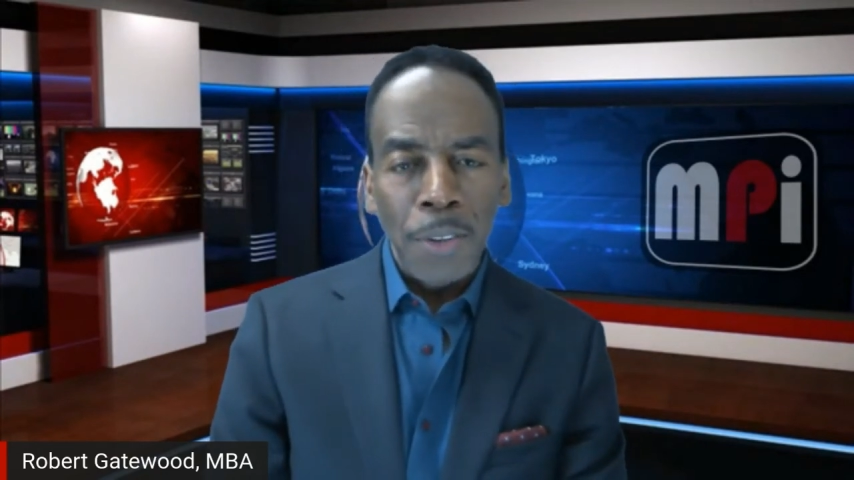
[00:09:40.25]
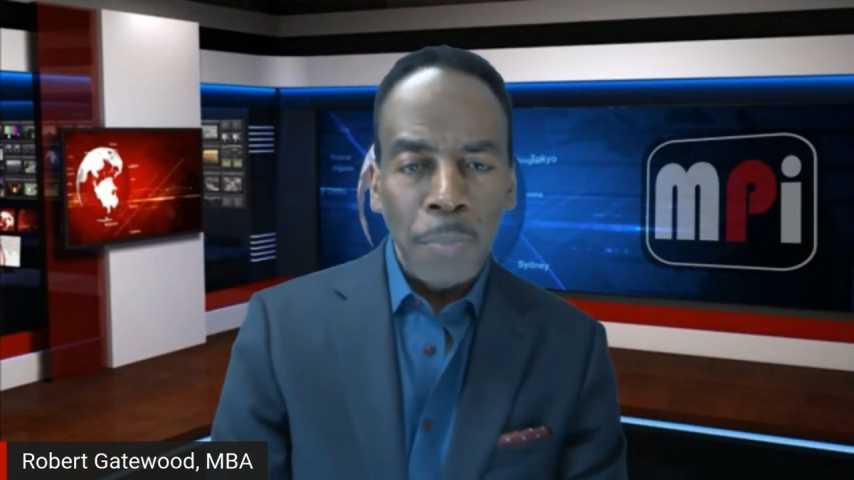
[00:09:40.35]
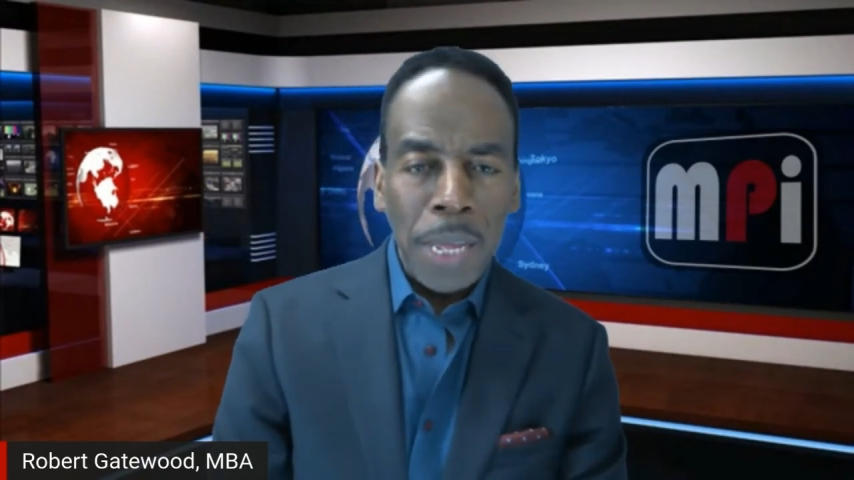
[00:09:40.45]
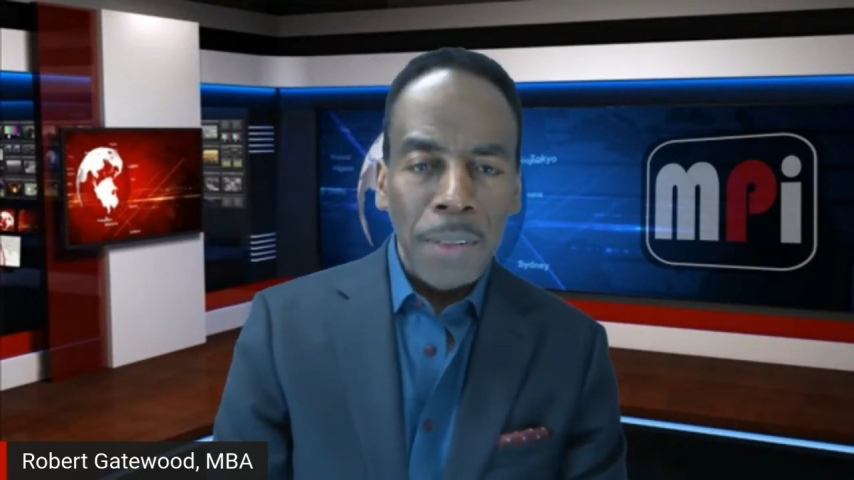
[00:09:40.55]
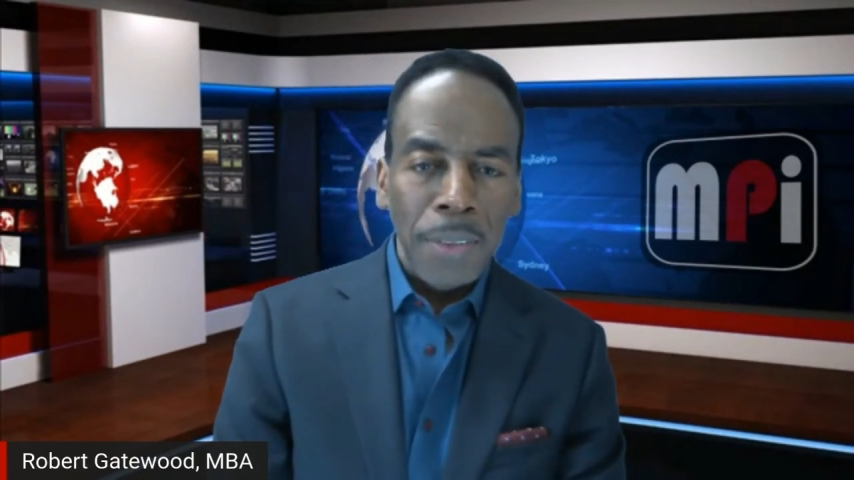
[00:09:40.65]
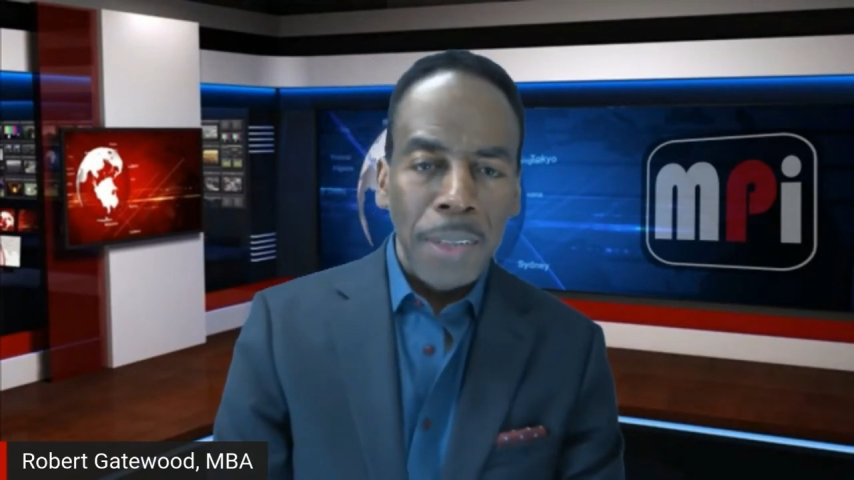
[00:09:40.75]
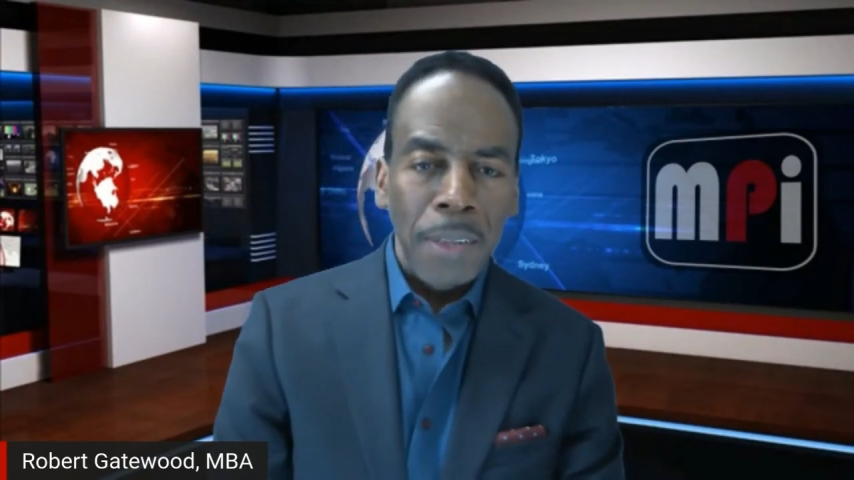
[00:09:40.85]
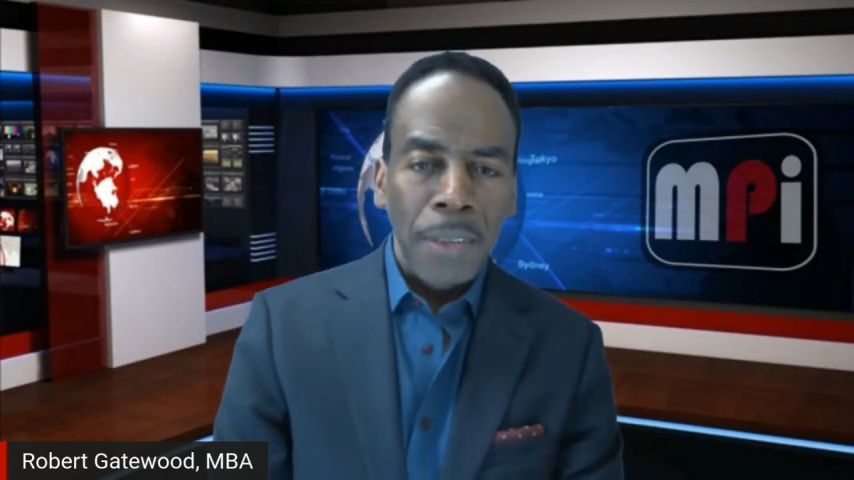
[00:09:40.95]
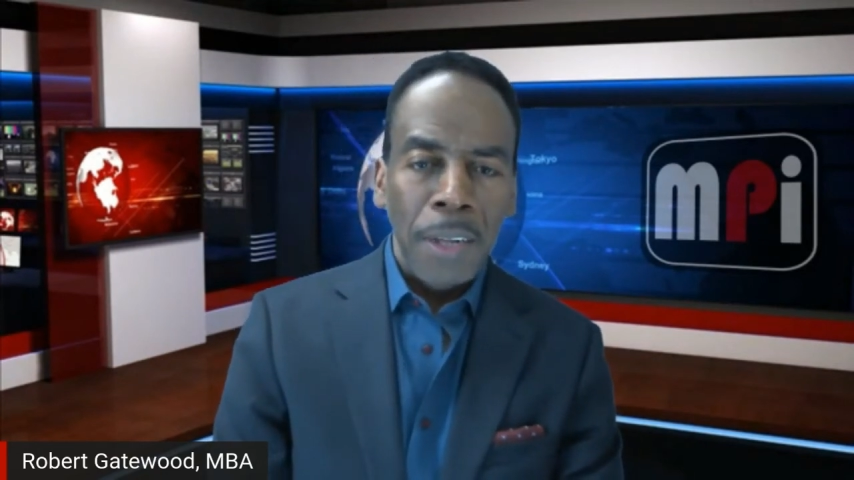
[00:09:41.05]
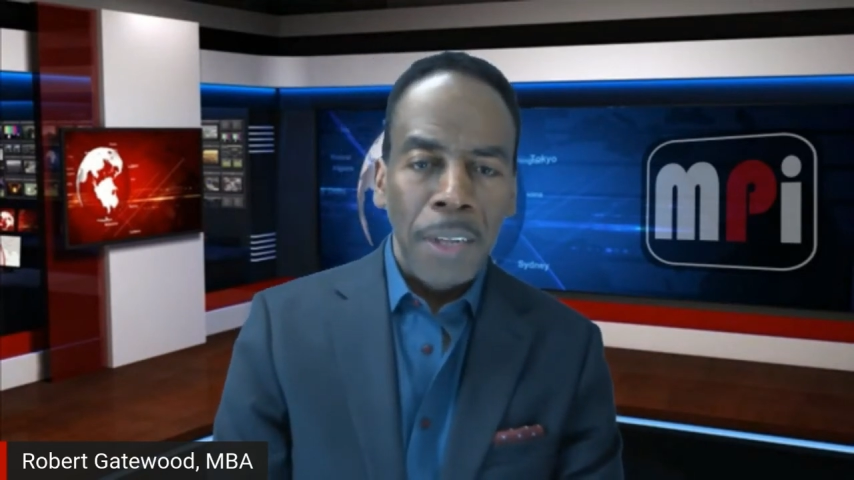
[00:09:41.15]
space
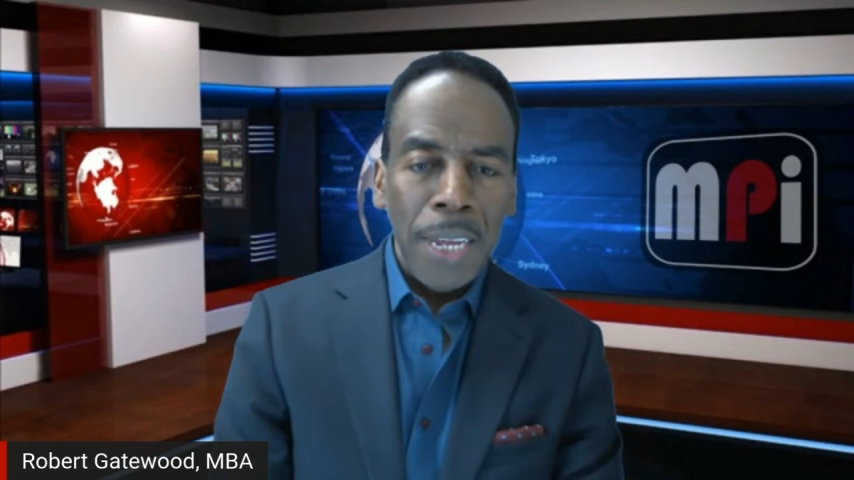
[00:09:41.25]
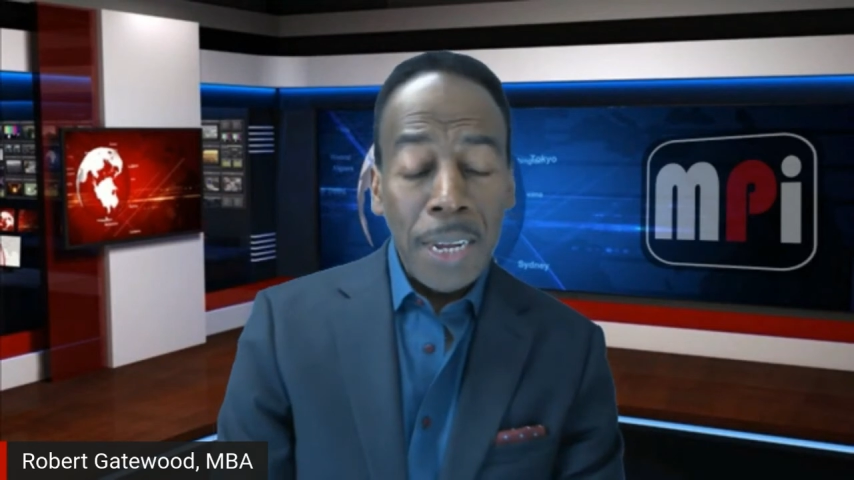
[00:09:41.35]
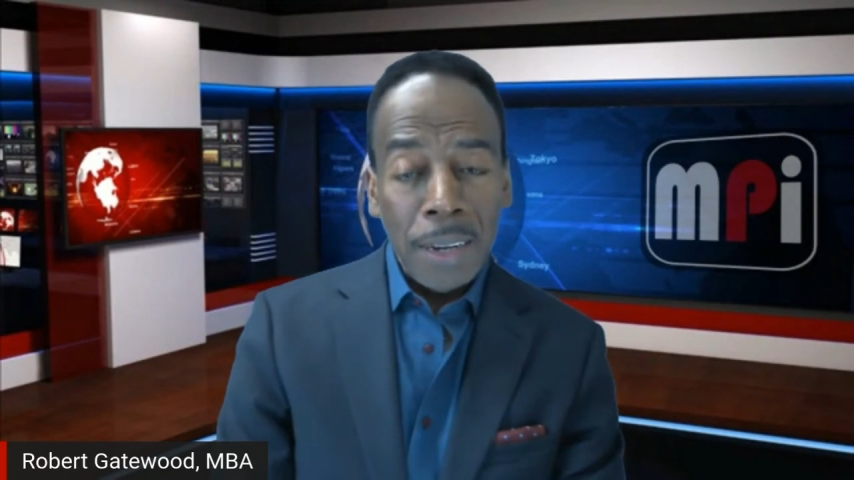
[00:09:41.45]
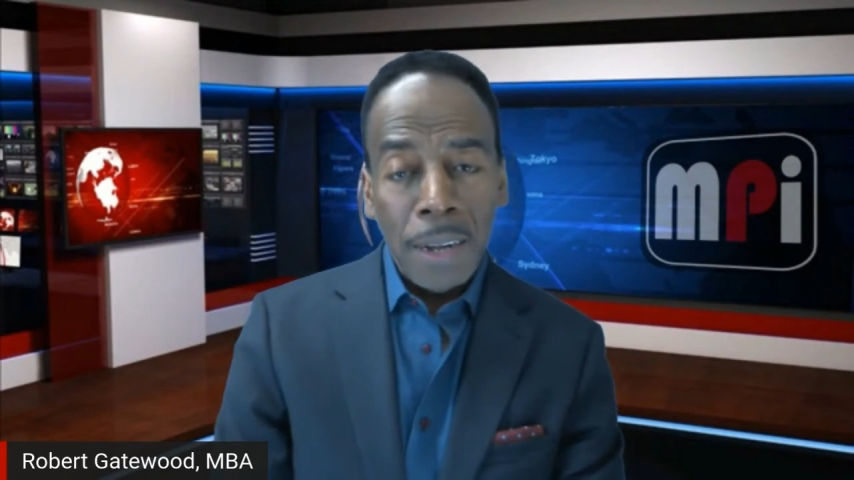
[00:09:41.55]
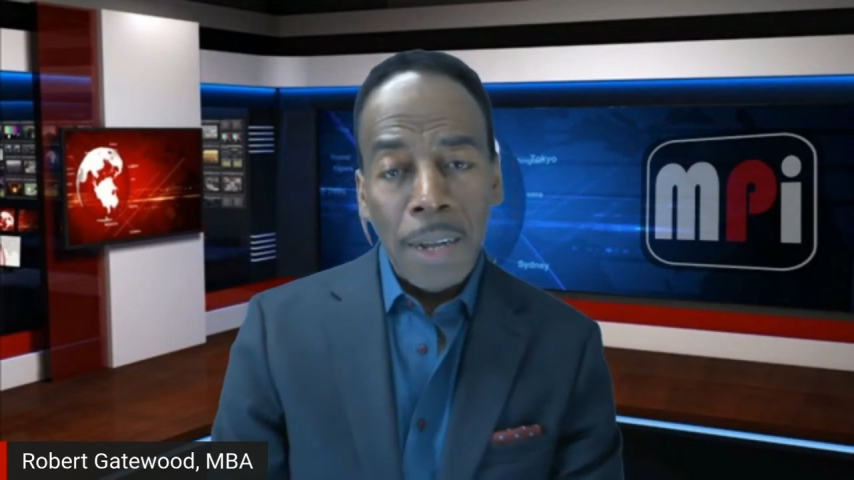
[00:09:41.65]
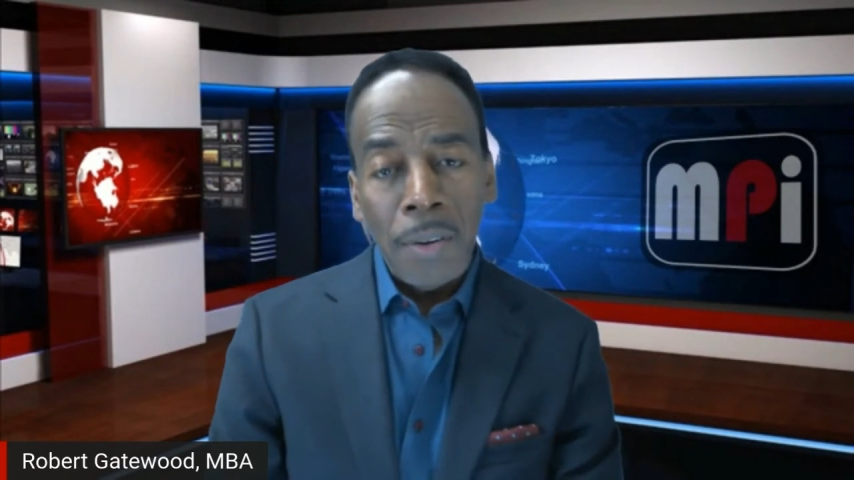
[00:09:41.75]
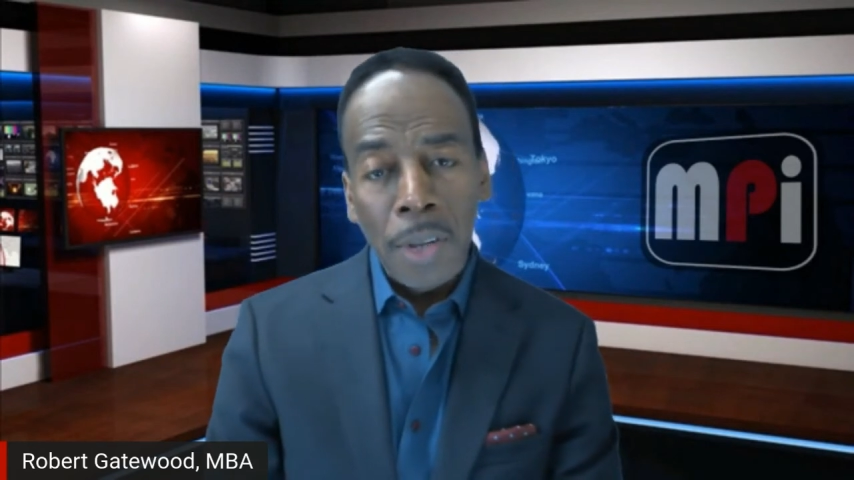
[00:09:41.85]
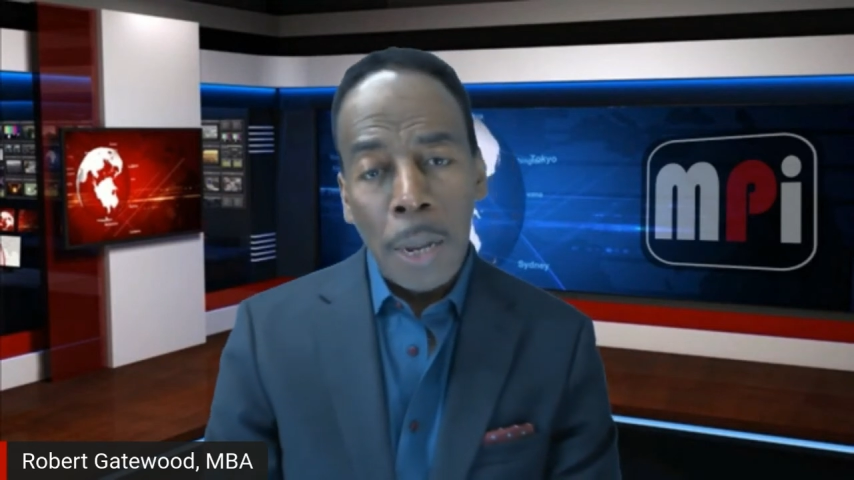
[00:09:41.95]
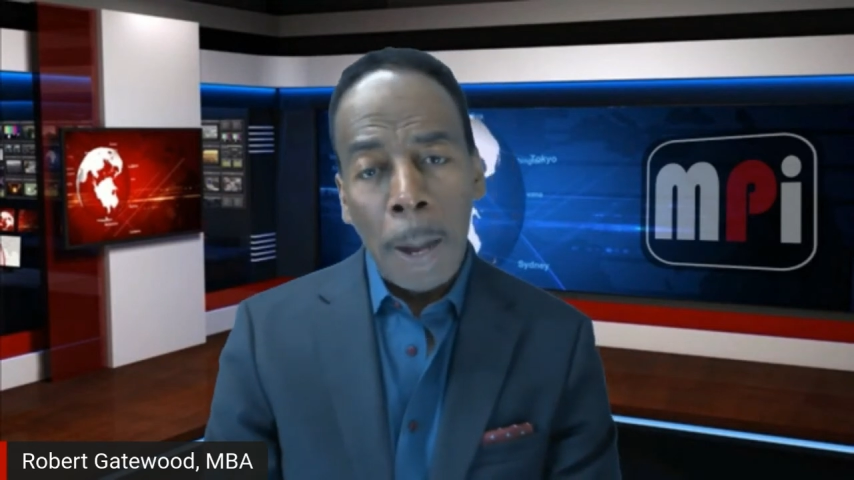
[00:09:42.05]
is gated content.